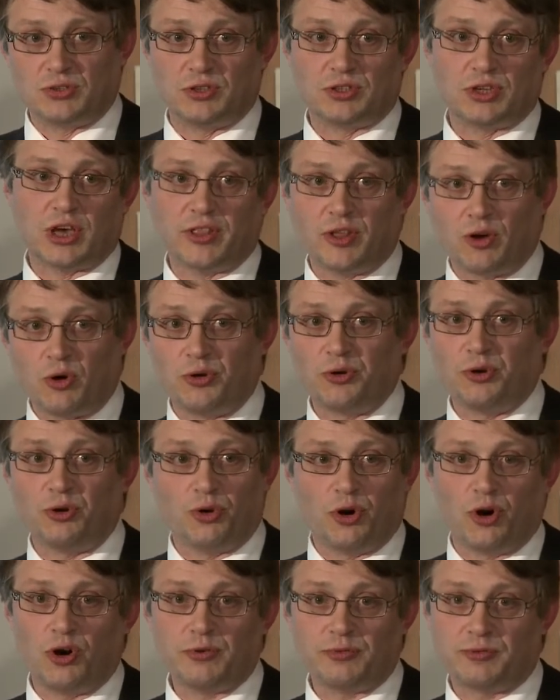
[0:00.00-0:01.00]
It's either on
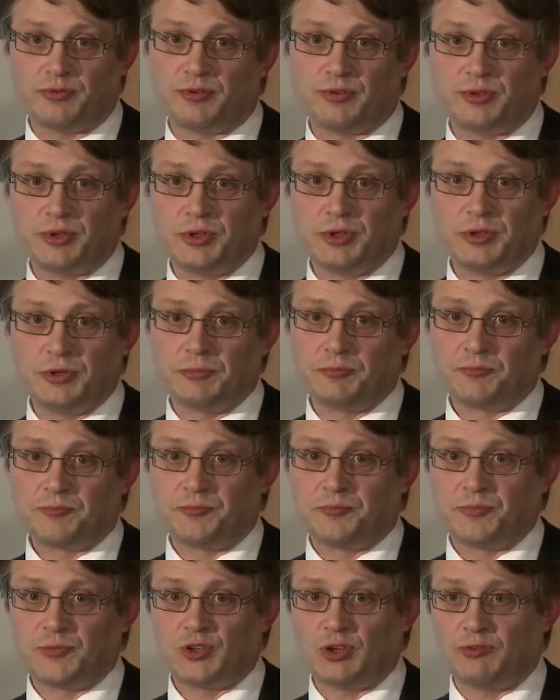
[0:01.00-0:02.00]
or off.
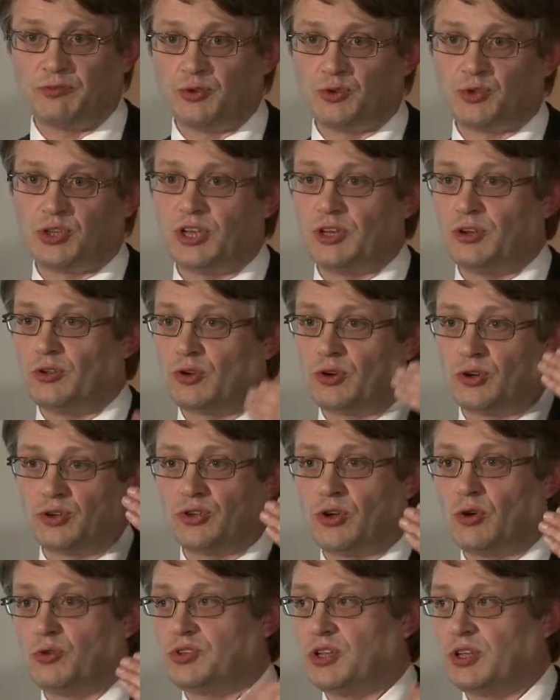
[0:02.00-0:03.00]
So if the
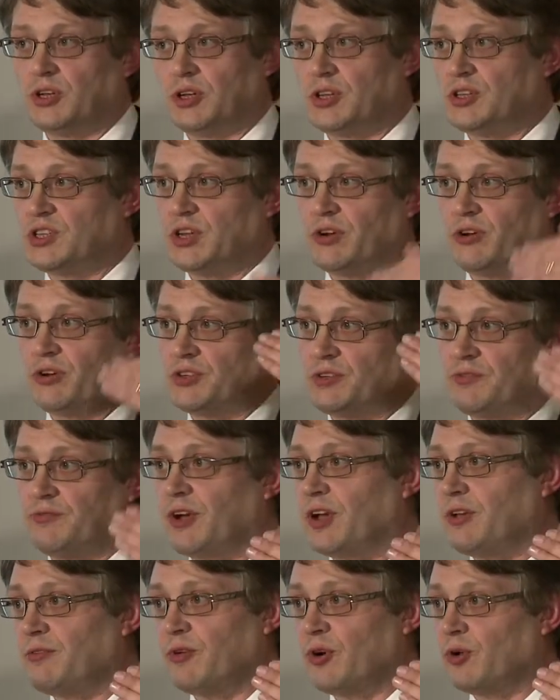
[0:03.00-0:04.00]
control signal is 0 to
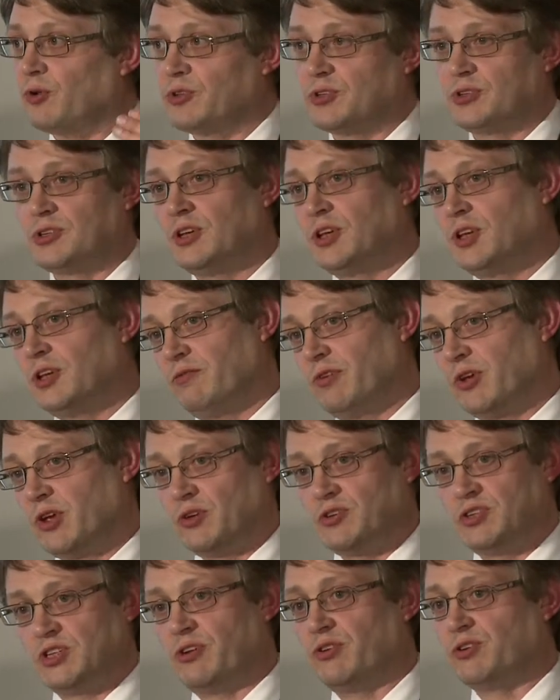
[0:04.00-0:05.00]
5 volts, if it
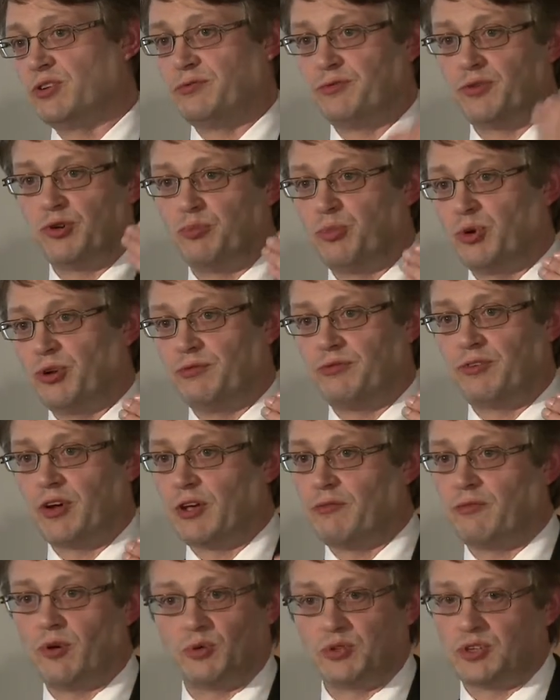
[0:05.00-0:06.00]
goes 0 to
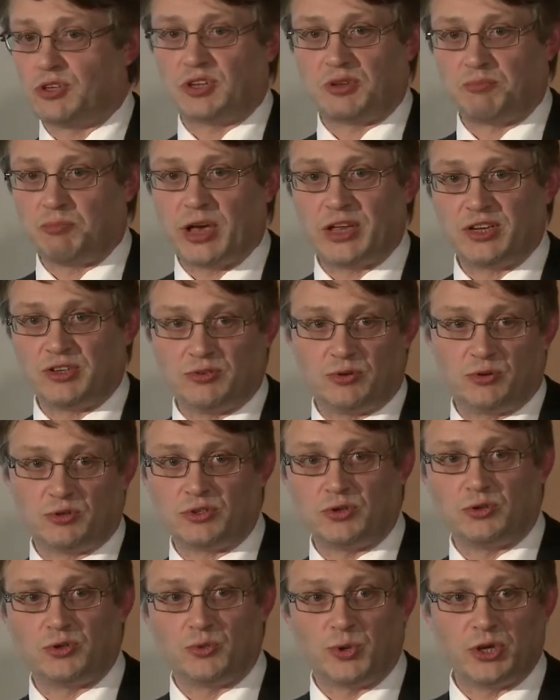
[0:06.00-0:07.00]
4.5 volts, it doesn't matter. It will
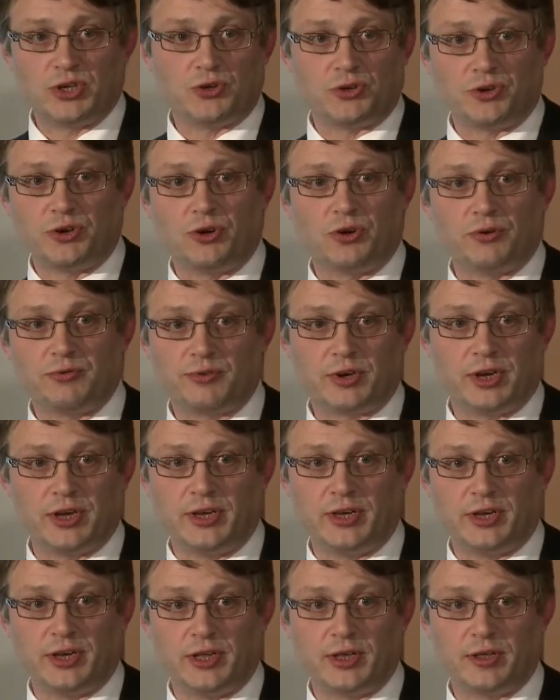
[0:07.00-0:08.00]
still switch on and off
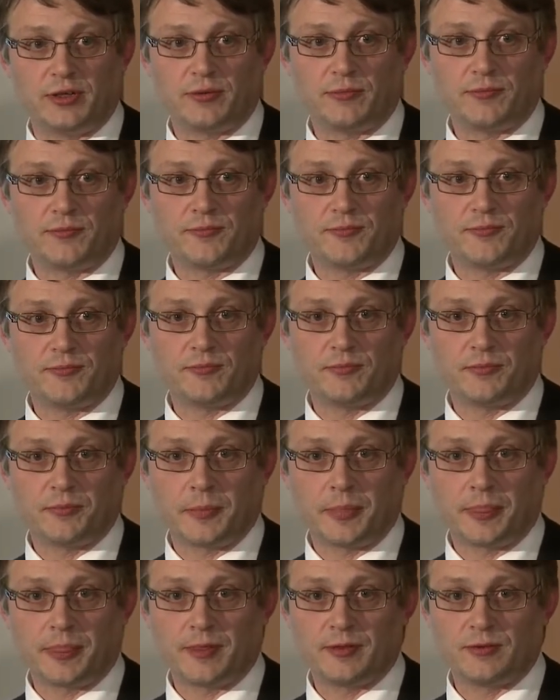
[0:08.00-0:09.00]
cleanly,
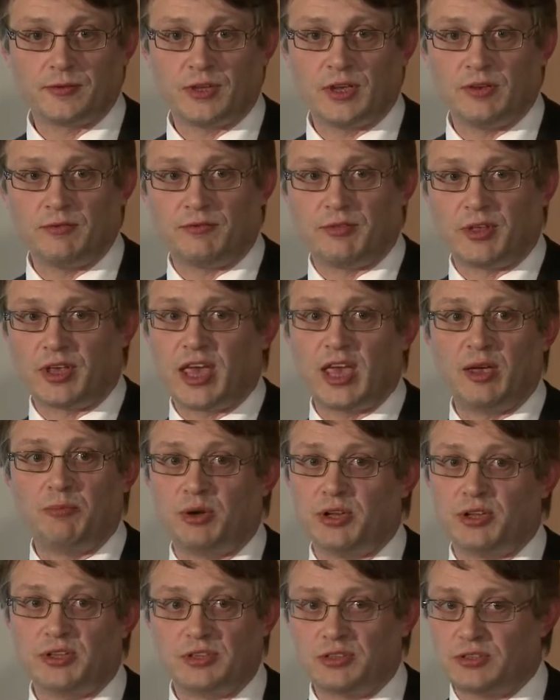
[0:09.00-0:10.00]
even if the
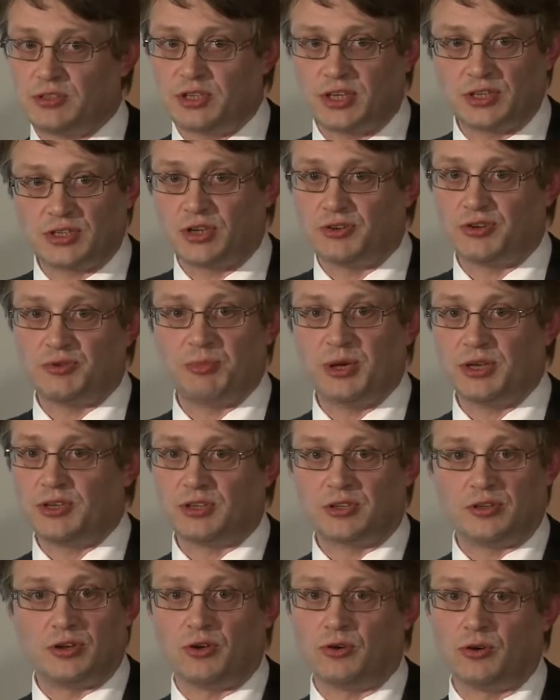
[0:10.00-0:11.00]
cable is 600
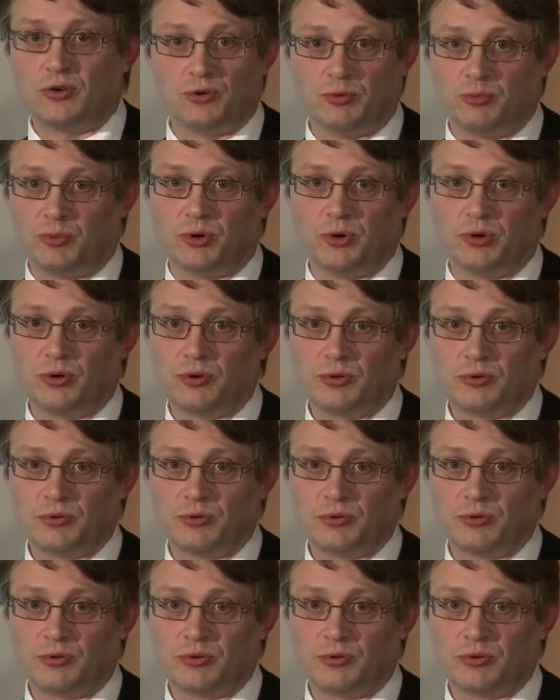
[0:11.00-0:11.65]
meters long or more.